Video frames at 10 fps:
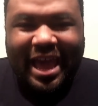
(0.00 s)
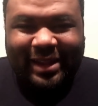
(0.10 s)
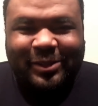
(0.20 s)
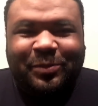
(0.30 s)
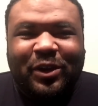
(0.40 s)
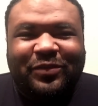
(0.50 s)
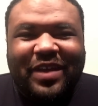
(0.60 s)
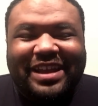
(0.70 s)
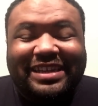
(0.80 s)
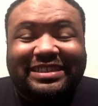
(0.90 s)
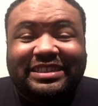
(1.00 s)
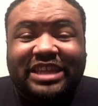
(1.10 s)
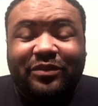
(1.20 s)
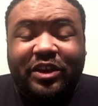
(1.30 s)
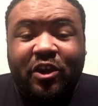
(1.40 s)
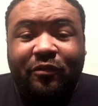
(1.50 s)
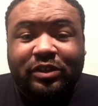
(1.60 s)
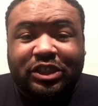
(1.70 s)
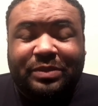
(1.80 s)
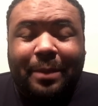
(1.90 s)
Hello, sports fan. This is Stephen Hill
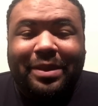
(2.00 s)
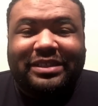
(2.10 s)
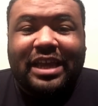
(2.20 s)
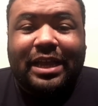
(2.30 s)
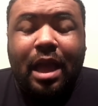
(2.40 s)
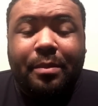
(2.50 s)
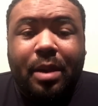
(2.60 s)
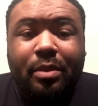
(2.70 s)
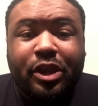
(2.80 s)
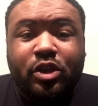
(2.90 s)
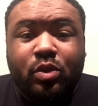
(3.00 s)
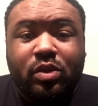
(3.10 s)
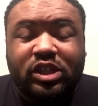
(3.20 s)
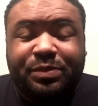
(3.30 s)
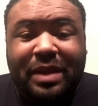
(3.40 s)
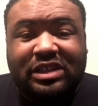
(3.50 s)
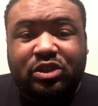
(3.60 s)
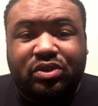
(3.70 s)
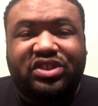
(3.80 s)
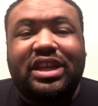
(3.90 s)
for JustMyPicks.com, and I'm bringing you the
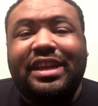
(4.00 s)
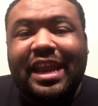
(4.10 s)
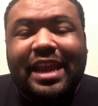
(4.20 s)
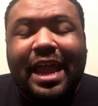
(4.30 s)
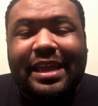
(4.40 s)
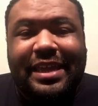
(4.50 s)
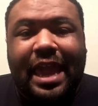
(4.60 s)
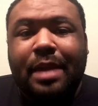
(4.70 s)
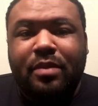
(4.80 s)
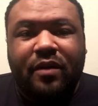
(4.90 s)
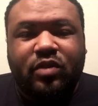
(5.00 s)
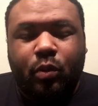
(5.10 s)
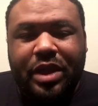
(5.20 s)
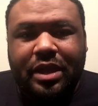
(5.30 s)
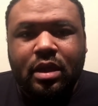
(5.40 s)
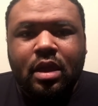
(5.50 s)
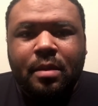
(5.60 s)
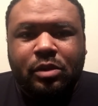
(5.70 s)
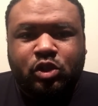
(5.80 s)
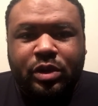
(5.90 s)
special Sunday night game of the week
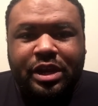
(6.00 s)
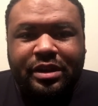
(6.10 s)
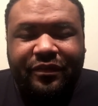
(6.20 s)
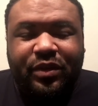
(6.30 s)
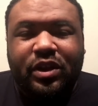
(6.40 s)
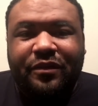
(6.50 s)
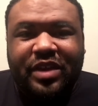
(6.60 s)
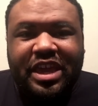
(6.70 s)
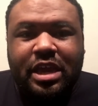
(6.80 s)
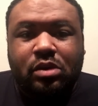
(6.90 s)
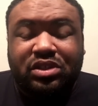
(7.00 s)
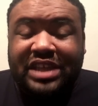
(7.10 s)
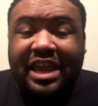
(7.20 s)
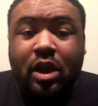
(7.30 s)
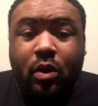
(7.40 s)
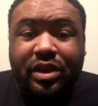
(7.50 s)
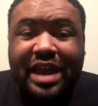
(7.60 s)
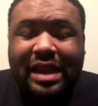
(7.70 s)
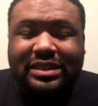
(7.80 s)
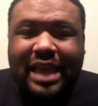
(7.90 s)
between the Philadelphia Eagles taking on the
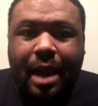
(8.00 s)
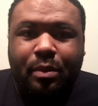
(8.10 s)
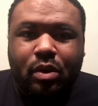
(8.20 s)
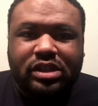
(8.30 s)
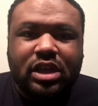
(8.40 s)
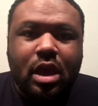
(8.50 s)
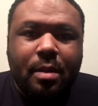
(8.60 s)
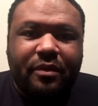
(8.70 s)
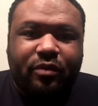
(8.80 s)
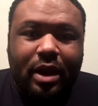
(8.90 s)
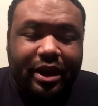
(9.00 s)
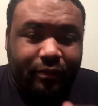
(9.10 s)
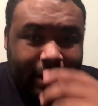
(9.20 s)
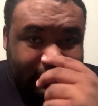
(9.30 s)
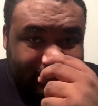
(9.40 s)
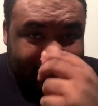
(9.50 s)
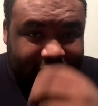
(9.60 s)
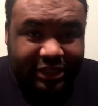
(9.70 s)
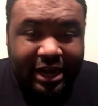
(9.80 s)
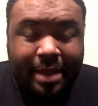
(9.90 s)
Dallas Cowboys. Before I get right into that
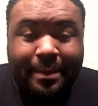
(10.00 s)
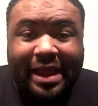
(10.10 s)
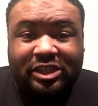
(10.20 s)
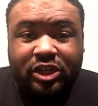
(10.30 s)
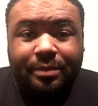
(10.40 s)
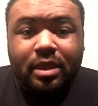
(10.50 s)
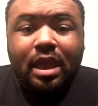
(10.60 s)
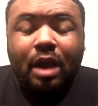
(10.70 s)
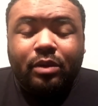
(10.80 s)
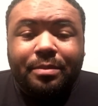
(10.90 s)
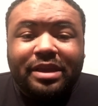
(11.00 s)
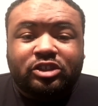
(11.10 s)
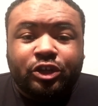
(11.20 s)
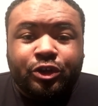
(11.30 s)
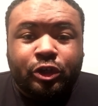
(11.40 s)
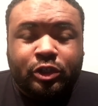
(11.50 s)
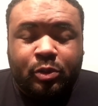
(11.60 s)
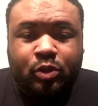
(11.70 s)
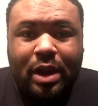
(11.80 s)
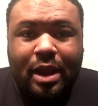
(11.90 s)
Sunday night matchup, I want to make sure you're
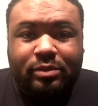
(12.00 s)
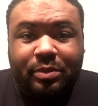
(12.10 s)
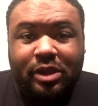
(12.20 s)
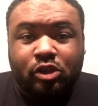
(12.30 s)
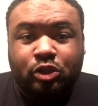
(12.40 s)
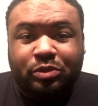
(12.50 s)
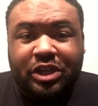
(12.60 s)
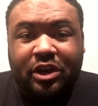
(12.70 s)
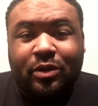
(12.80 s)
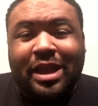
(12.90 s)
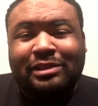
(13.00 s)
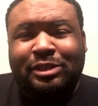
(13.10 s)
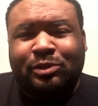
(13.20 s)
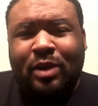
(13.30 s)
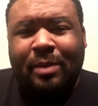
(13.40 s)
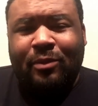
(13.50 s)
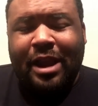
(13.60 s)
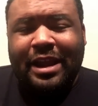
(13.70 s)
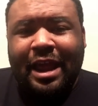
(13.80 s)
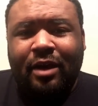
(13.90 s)
subscribed to my YouTube channel. Go ahead and subscribe
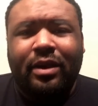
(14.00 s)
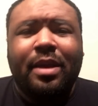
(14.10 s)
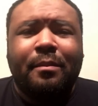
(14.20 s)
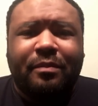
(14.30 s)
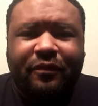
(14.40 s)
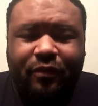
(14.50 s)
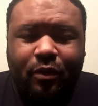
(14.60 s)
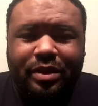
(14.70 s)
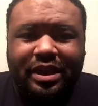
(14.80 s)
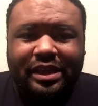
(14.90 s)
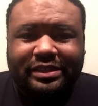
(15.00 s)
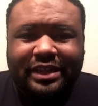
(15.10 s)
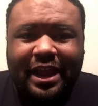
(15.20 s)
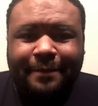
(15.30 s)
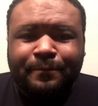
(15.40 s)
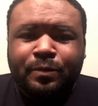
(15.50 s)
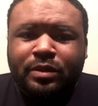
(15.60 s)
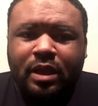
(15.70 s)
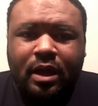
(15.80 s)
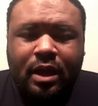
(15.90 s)
right now. Before we get into
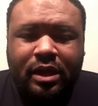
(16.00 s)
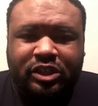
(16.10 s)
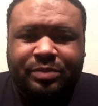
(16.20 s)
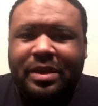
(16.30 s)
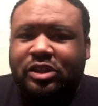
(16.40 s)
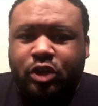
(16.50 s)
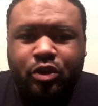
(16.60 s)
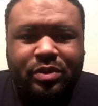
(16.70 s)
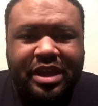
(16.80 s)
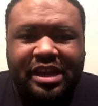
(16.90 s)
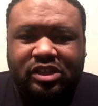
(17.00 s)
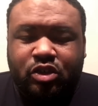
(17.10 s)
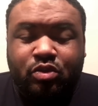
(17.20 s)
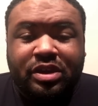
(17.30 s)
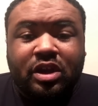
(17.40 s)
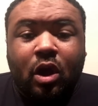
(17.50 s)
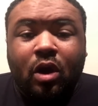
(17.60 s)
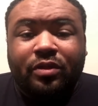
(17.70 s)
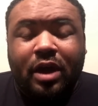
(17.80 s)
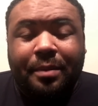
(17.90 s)
that, just make sure you can get it so you can get
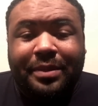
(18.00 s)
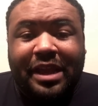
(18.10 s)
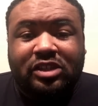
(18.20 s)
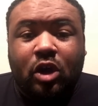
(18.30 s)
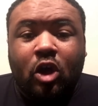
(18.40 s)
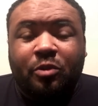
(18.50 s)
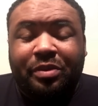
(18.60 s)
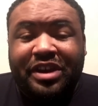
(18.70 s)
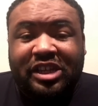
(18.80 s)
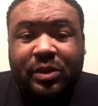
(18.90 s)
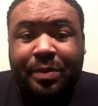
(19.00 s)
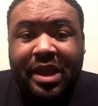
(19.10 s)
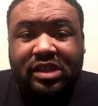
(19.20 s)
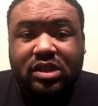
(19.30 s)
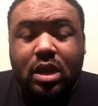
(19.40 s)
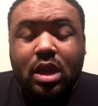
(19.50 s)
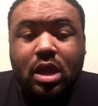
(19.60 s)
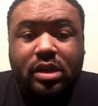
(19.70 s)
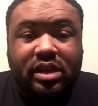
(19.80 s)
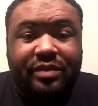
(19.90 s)
all the updates, all the prediction picks
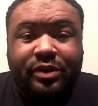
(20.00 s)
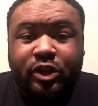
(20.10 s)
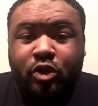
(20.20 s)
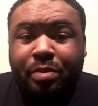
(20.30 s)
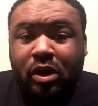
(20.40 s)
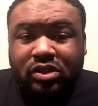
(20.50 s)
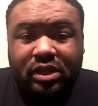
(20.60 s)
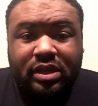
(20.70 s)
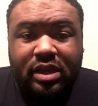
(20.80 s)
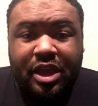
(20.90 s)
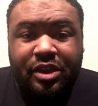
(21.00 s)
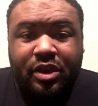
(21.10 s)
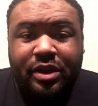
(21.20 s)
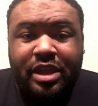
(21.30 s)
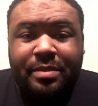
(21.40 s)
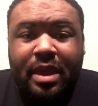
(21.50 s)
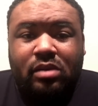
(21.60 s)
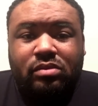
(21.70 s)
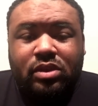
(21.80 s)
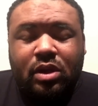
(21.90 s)
delivered to you personally in your
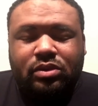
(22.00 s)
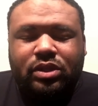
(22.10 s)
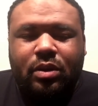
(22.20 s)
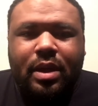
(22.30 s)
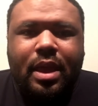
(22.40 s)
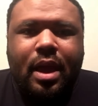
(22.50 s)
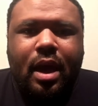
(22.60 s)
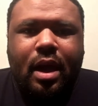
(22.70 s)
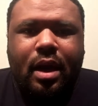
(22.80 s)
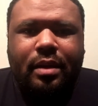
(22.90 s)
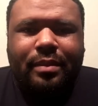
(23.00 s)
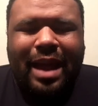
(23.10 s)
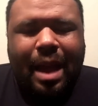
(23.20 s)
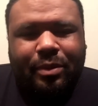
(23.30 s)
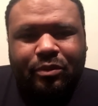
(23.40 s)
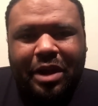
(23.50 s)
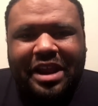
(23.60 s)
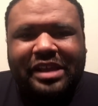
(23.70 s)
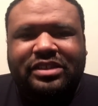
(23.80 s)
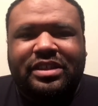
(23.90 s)
email. You know, so hopping
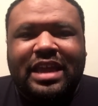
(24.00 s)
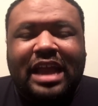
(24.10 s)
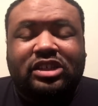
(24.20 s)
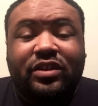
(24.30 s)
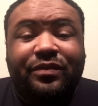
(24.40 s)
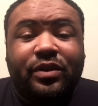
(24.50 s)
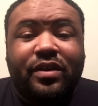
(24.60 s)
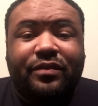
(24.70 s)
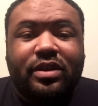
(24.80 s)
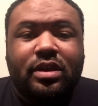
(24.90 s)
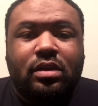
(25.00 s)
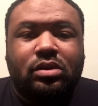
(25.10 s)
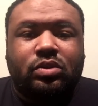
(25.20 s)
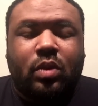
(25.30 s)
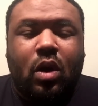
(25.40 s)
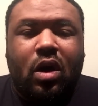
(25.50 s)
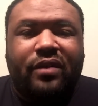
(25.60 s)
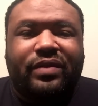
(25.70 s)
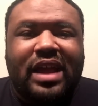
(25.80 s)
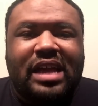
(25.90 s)
right into the action. The Philadelphia Eagles were
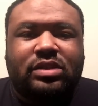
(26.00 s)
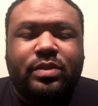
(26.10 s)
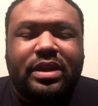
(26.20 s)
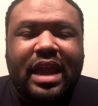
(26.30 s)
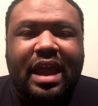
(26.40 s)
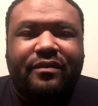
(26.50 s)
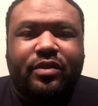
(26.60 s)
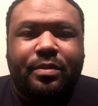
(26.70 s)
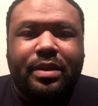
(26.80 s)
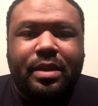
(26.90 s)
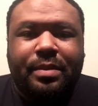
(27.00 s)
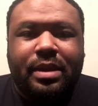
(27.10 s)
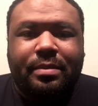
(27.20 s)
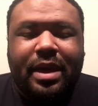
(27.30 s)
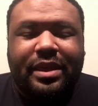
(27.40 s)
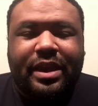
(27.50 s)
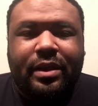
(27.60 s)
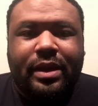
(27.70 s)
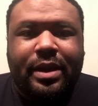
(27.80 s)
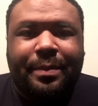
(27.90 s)
off last week after being beat by the
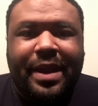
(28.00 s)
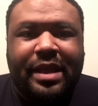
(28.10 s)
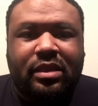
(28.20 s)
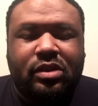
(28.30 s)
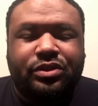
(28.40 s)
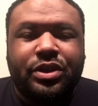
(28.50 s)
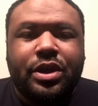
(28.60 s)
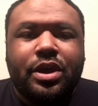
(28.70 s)
Carolina Panthers.